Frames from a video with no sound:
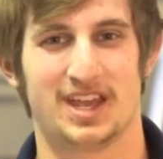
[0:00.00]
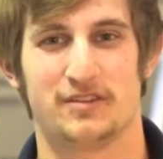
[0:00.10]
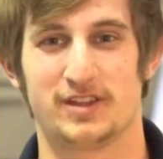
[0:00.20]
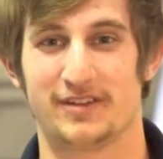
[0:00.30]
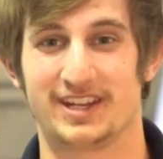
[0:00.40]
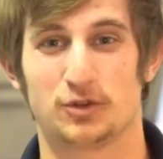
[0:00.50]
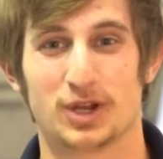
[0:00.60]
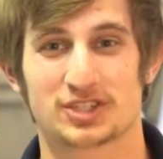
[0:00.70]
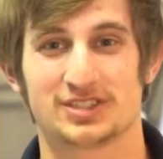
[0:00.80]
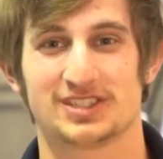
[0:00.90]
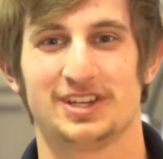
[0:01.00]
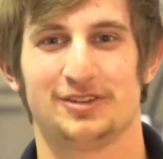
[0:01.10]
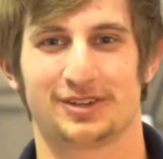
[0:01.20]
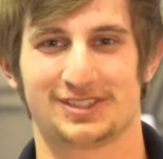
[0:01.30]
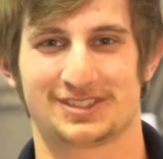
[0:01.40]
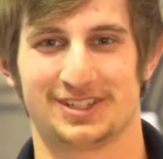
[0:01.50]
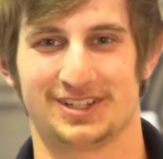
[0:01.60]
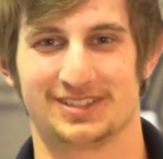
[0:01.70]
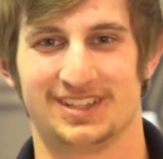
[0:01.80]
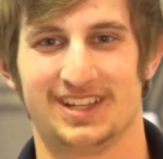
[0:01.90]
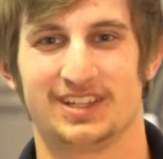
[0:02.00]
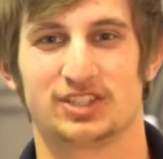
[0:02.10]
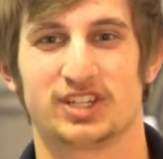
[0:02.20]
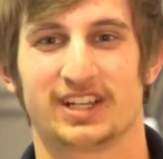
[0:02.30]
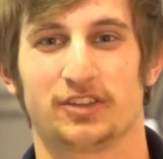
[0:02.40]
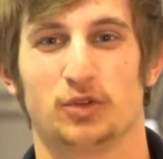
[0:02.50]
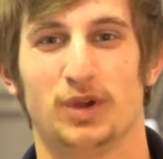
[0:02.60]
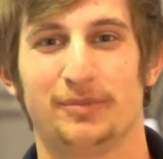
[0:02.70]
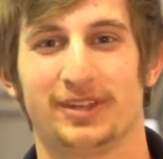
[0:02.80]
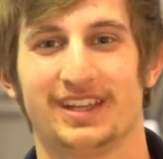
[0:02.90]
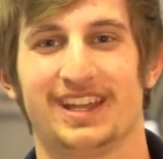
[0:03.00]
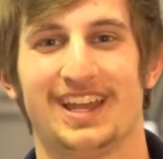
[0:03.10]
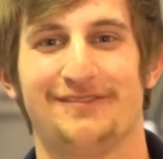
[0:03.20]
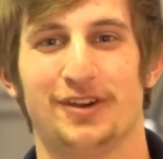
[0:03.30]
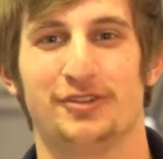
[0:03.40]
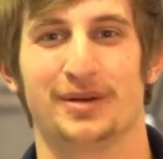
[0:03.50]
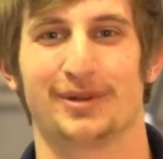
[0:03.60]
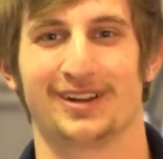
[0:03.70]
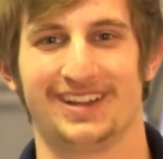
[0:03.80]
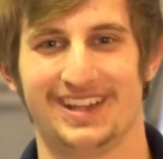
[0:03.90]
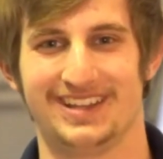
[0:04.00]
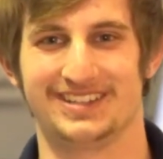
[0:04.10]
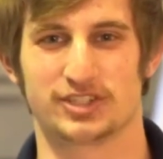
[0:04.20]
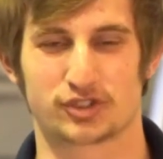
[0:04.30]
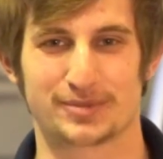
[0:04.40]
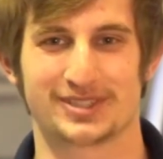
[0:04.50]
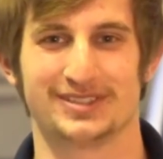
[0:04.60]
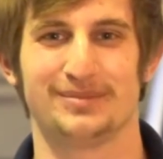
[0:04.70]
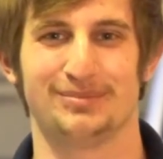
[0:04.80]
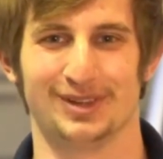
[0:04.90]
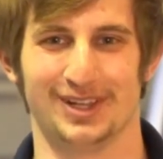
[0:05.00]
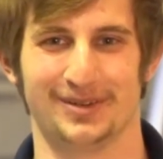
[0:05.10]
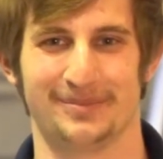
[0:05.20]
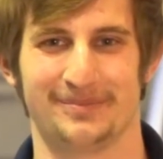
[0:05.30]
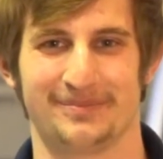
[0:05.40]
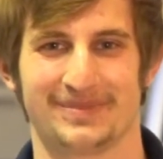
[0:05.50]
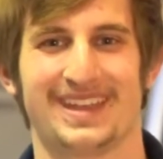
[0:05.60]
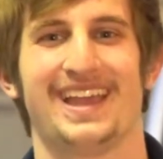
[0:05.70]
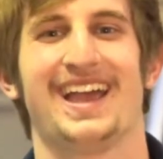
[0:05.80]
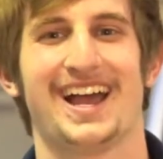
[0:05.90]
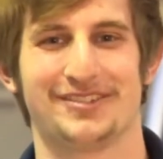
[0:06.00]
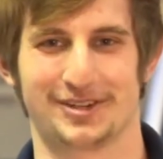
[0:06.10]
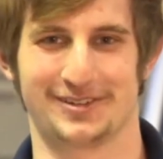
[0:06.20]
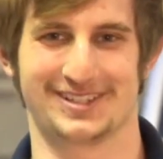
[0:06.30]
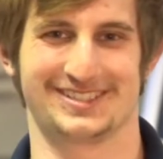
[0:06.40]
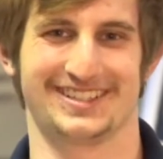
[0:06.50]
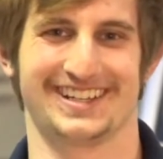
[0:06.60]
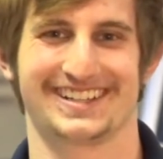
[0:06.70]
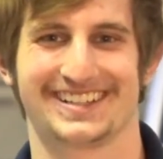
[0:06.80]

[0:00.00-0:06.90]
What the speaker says: If you have any questions or concerns, you can check out the website and phone number in the description below. Have a great rest of your day.